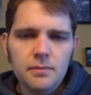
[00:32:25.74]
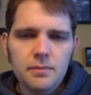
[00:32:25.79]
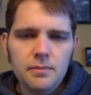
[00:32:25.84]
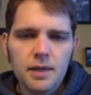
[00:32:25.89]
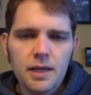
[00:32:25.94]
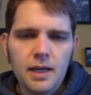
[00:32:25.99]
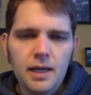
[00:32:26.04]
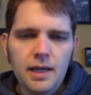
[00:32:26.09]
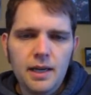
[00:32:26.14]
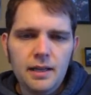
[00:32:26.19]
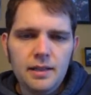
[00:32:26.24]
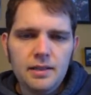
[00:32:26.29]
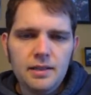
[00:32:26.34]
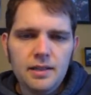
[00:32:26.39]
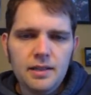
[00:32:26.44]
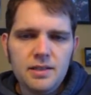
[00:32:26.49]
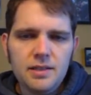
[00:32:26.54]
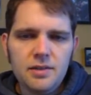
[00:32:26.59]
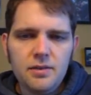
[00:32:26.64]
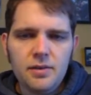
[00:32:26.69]
And
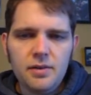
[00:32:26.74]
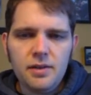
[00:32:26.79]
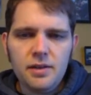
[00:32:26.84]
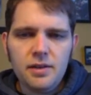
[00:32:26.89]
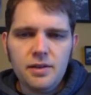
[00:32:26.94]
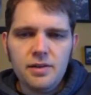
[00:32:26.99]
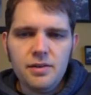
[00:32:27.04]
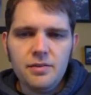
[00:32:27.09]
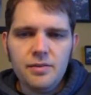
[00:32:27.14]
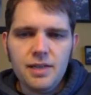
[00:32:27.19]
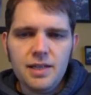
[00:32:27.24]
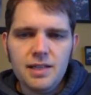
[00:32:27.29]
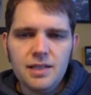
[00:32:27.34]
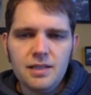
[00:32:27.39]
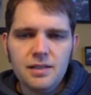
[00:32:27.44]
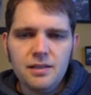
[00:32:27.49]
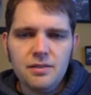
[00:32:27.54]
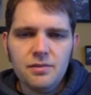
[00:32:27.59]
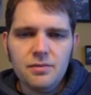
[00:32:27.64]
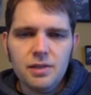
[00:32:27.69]
that's the sort of thing you don't realize until
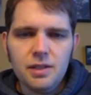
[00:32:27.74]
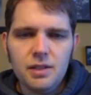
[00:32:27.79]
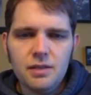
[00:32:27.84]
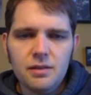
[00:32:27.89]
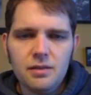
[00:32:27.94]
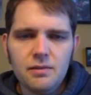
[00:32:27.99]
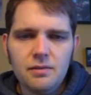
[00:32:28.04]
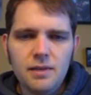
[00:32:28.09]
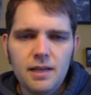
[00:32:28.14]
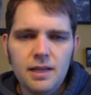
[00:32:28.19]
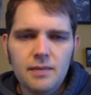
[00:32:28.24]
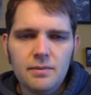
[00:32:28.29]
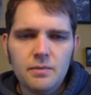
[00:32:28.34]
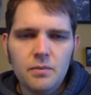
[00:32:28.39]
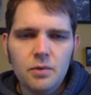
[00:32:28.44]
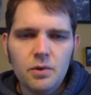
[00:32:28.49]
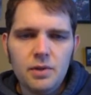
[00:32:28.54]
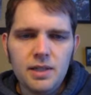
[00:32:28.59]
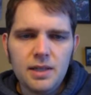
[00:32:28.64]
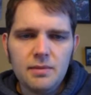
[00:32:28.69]
you really had more
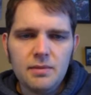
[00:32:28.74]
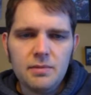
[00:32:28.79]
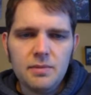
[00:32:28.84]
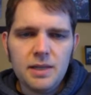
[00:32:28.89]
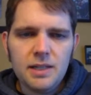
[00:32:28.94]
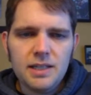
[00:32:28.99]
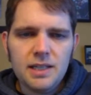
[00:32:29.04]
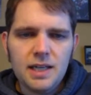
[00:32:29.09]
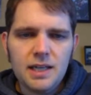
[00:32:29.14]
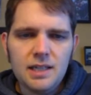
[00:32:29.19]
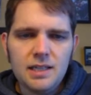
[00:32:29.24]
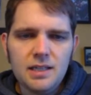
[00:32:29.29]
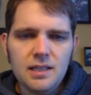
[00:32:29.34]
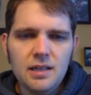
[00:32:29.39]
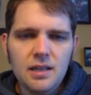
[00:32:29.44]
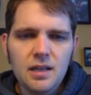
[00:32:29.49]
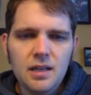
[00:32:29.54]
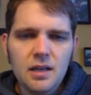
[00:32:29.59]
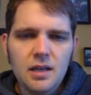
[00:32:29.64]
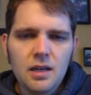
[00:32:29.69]
time to play test.
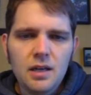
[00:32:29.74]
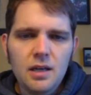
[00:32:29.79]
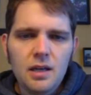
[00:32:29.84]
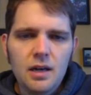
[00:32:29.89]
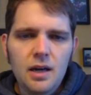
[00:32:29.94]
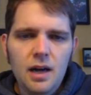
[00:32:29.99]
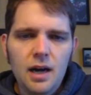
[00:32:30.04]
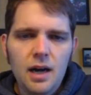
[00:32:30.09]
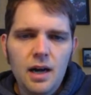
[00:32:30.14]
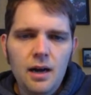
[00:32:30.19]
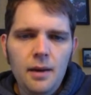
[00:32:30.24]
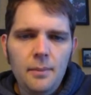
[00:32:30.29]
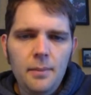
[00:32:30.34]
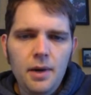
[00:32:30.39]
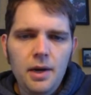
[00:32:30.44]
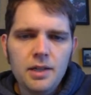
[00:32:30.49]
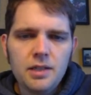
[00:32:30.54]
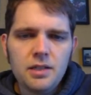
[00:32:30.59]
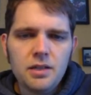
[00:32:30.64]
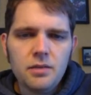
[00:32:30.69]

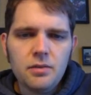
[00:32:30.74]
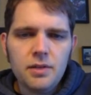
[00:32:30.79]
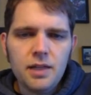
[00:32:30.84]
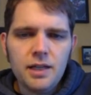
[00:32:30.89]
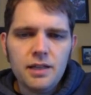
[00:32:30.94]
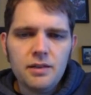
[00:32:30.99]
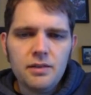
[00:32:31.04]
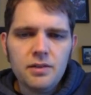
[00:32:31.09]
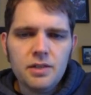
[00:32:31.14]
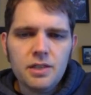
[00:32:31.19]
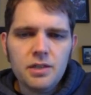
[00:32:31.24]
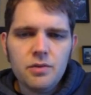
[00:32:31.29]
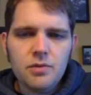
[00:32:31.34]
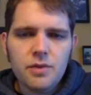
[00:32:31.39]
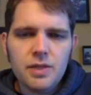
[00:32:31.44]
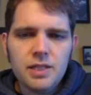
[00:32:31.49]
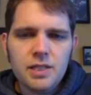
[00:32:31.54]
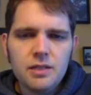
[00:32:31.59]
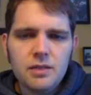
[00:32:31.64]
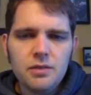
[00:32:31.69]
Also, like there's no
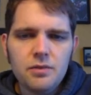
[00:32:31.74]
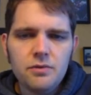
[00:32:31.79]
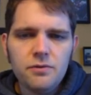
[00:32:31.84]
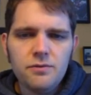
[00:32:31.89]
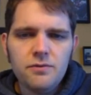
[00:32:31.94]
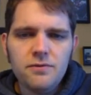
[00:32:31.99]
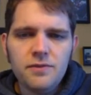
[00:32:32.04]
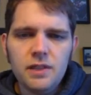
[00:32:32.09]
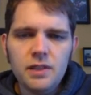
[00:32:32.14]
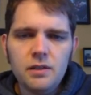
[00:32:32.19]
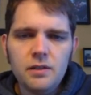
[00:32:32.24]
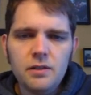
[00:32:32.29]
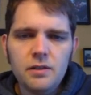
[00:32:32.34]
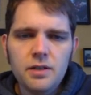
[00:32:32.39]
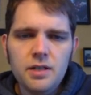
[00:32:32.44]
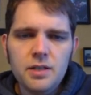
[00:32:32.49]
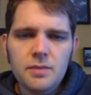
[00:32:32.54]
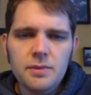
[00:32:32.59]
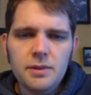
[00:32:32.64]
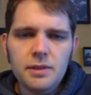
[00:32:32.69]
reason to fill
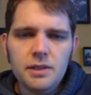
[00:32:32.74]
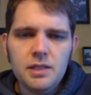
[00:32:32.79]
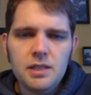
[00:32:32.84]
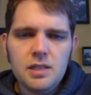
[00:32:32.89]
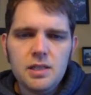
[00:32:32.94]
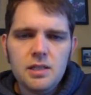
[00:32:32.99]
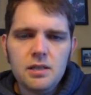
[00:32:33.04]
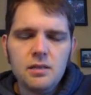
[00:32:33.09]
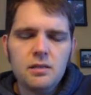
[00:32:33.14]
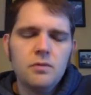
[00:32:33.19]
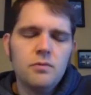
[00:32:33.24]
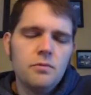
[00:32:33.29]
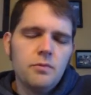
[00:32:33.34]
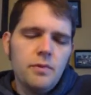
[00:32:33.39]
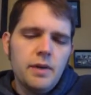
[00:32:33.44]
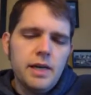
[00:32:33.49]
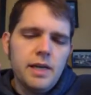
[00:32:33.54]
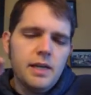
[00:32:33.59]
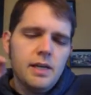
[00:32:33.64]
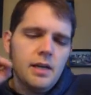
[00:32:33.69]
these buildings. The
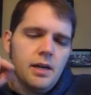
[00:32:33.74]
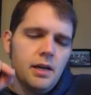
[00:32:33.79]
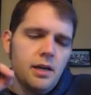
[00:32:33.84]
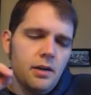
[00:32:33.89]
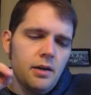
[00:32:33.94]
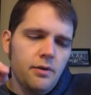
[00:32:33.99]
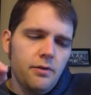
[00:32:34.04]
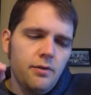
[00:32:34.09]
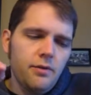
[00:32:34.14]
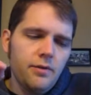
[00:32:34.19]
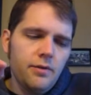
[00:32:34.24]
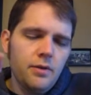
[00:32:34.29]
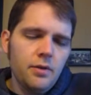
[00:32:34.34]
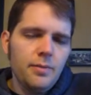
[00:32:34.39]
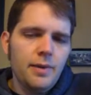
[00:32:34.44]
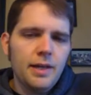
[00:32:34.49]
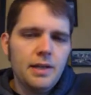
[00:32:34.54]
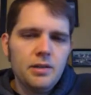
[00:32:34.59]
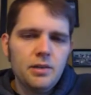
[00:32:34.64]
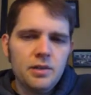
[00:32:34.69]
rate of new
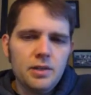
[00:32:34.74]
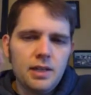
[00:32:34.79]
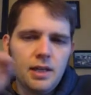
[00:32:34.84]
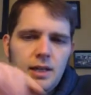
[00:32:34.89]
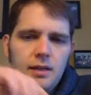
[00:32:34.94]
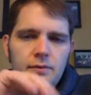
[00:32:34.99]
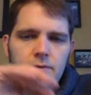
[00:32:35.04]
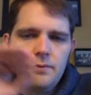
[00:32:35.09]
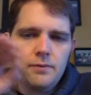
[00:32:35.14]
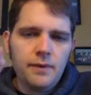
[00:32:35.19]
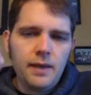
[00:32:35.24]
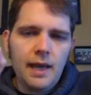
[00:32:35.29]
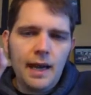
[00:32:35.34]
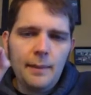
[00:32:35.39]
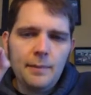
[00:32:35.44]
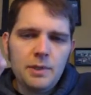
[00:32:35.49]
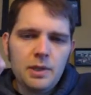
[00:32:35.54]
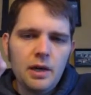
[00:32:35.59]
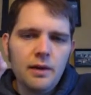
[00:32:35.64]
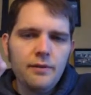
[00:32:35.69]
patients kind of
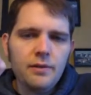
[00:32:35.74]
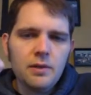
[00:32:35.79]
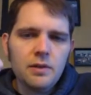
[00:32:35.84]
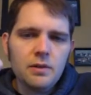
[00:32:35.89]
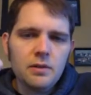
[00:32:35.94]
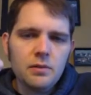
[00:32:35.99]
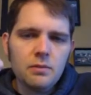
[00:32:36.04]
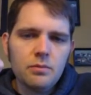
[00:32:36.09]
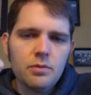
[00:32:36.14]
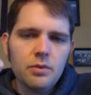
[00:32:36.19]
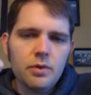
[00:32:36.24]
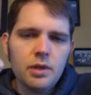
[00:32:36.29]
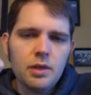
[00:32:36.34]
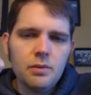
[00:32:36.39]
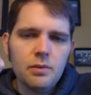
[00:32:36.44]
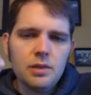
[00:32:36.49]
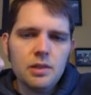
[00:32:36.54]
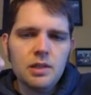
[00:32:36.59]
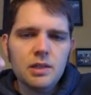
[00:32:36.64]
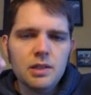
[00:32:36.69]
caps off at a certain point,
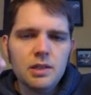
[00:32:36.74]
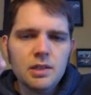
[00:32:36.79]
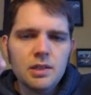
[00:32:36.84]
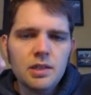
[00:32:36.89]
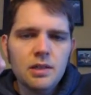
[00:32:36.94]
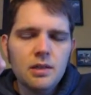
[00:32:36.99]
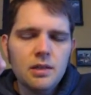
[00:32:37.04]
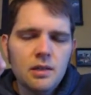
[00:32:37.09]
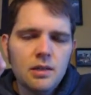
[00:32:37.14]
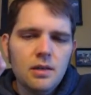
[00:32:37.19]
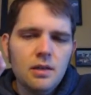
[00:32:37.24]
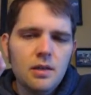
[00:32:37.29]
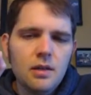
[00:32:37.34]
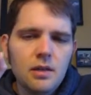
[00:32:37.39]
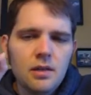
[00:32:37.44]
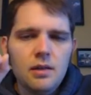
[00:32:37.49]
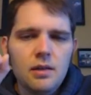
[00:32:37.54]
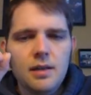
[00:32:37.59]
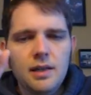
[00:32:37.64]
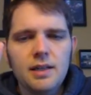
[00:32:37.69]
which is
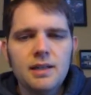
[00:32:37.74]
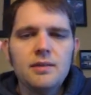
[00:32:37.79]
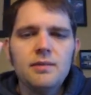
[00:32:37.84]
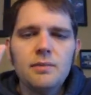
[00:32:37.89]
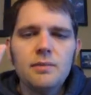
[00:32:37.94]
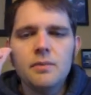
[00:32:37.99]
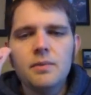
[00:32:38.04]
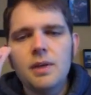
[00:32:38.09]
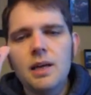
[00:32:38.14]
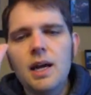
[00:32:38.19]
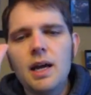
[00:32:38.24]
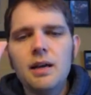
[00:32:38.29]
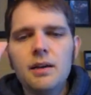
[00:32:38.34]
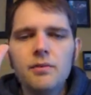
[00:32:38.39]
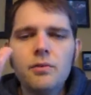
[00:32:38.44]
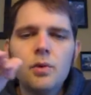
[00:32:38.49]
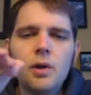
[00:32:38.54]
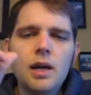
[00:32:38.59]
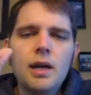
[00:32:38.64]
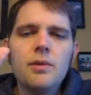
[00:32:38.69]
like kind of
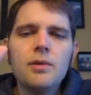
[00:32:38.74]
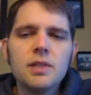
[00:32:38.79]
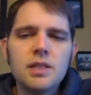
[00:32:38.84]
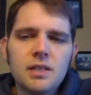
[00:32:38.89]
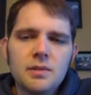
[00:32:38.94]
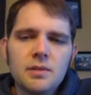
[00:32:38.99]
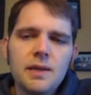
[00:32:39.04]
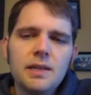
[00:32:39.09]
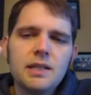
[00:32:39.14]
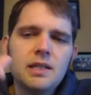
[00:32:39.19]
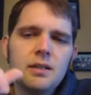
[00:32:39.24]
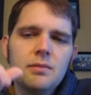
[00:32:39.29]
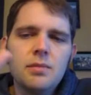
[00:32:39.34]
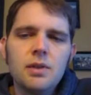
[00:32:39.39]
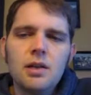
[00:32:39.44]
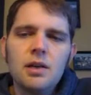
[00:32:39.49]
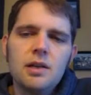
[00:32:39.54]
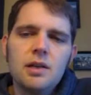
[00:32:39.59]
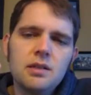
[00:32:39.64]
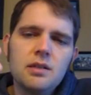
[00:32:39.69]
what I was expecting, but
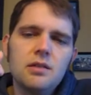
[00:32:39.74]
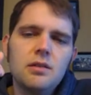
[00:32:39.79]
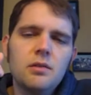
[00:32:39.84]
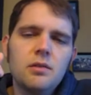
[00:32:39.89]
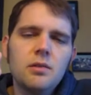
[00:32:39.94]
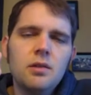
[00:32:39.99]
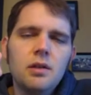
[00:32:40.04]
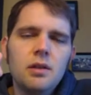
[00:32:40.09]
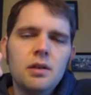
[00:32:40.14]
also